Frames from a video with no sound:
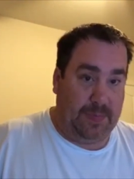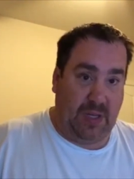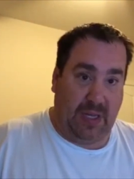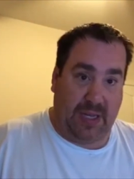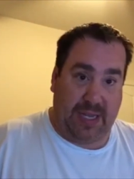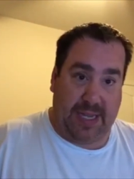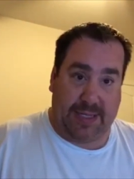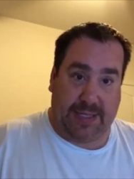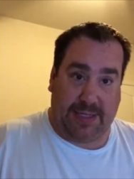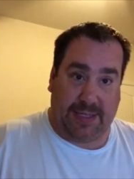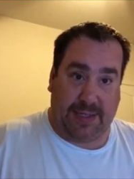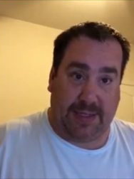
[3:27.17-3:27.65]

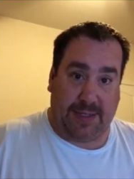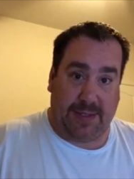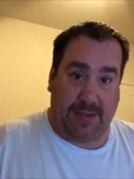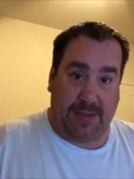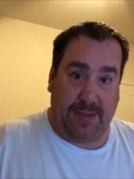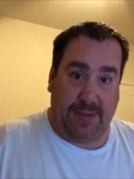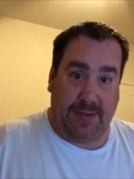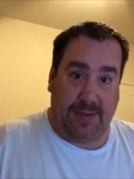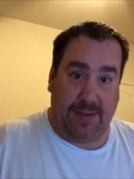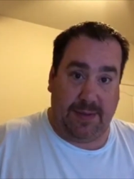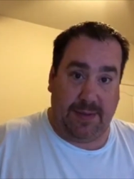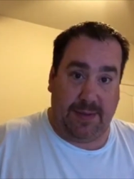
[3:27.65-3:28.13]

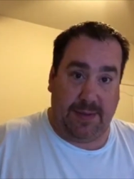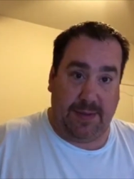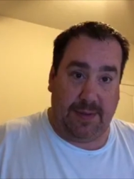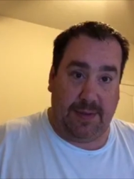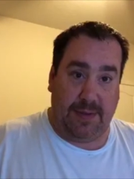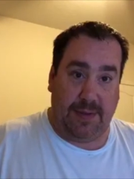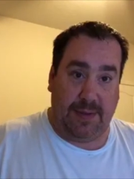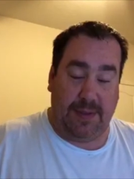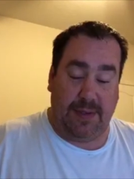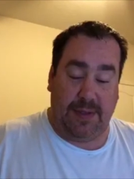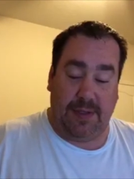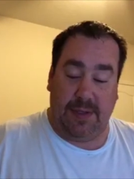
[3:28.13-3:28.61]
let's
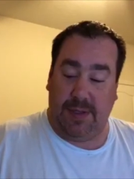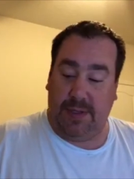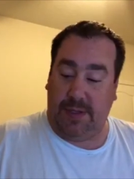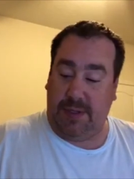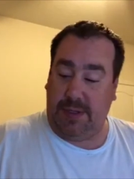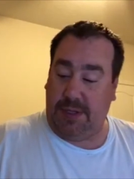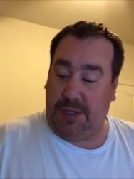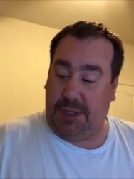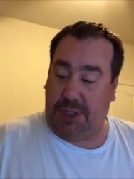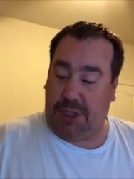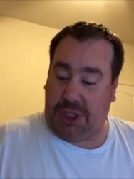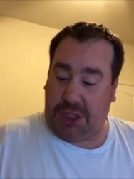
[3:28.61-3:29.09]

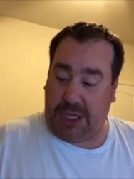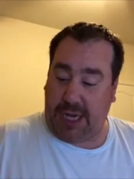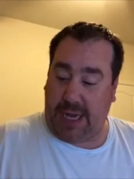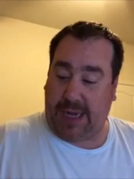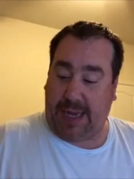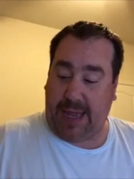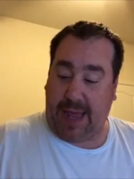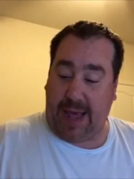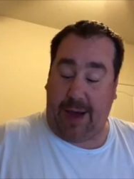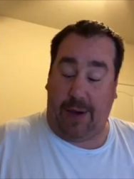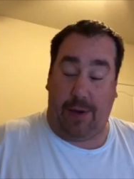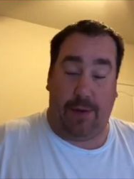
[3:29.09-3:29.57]

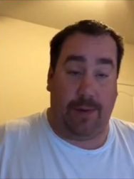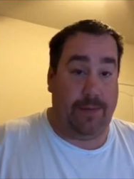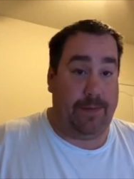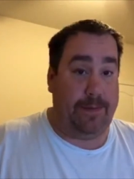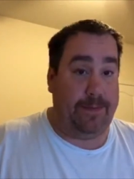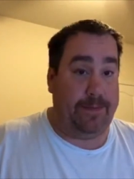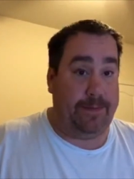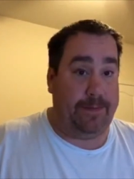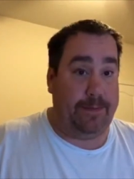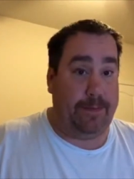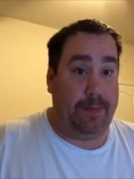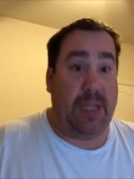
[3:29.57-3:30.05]
check out
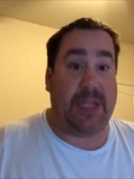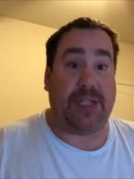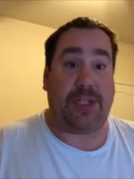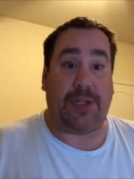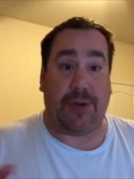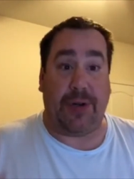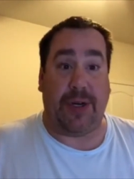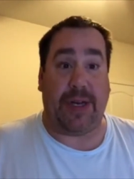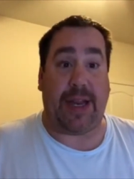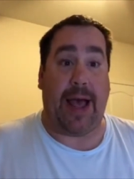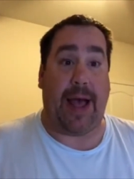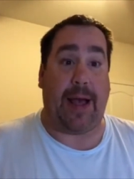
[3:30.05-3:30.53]

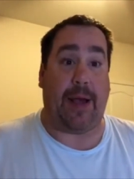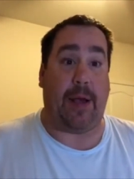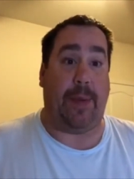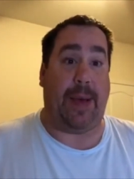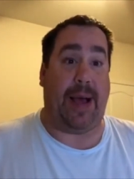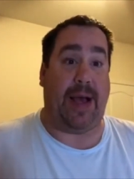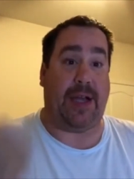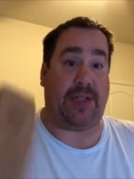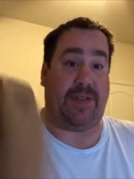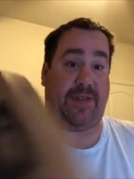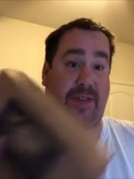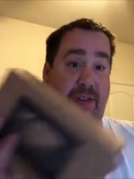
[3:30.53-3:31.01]
Mystery Tackle
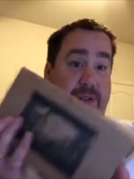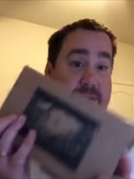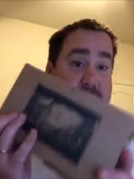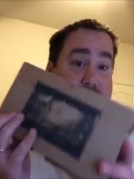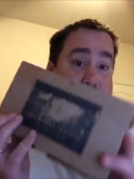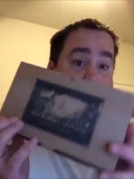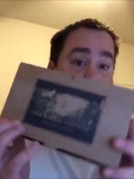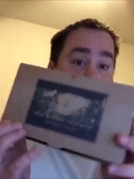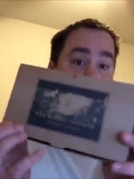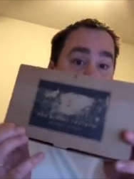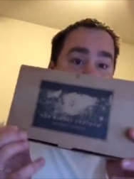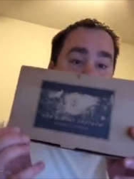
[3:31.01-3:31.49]
Box
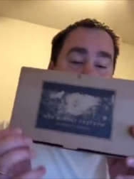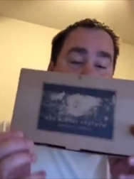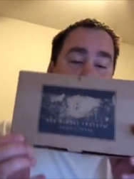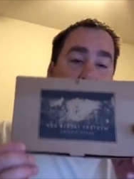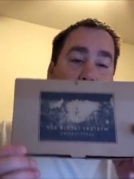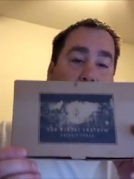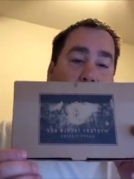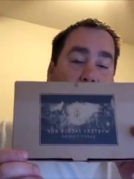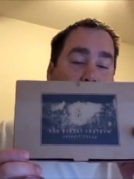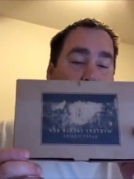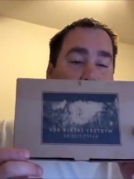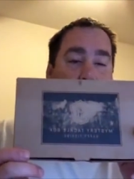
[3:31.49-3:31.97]
first.
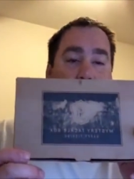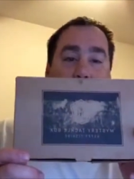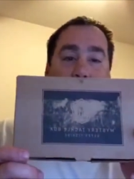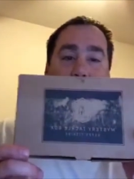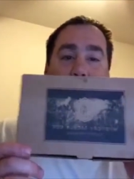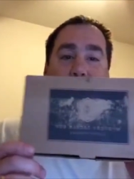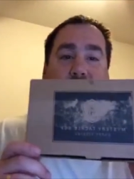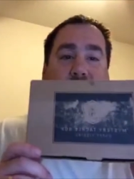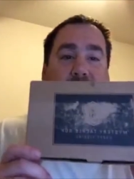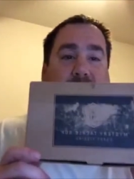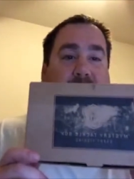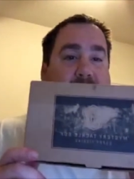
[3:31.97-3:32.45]
The
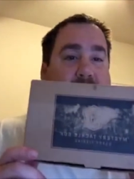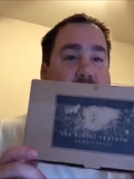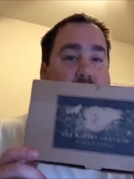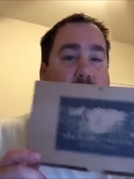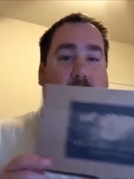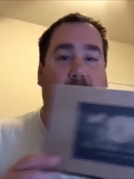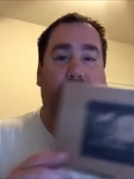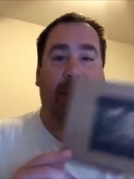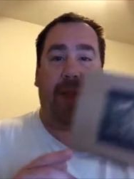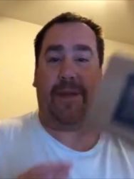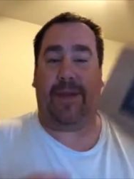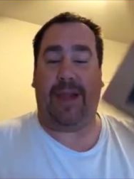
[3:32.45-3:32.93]
person that's
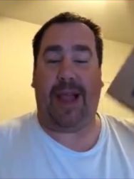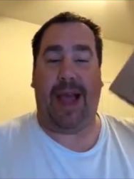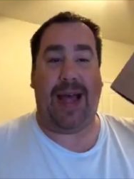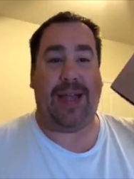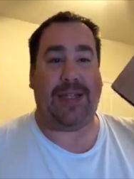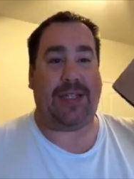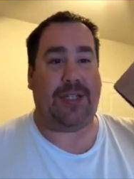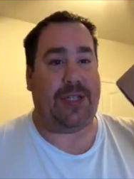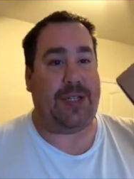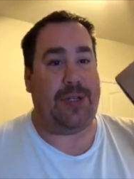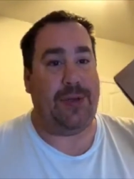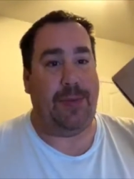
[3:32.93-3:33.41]
won the
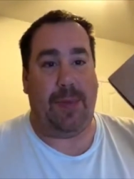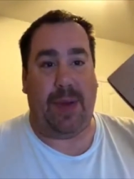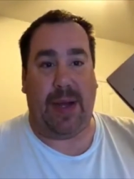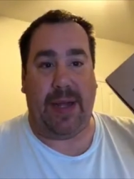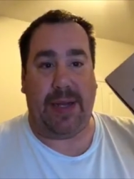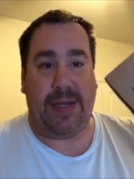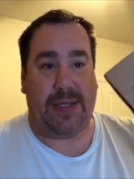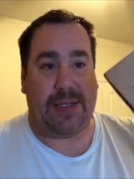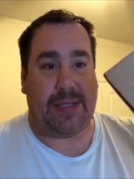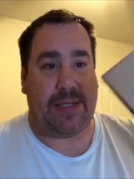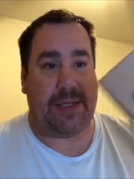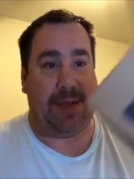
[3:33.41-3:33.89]
last 2
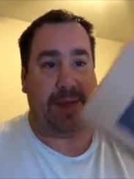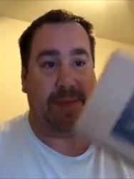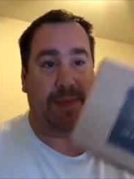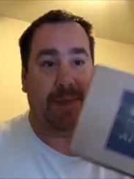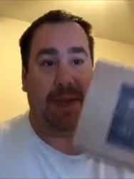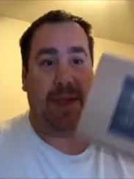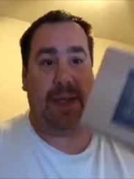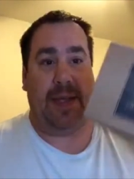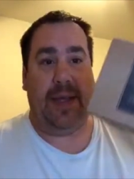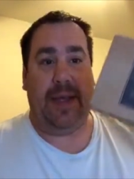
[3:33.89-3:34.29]
months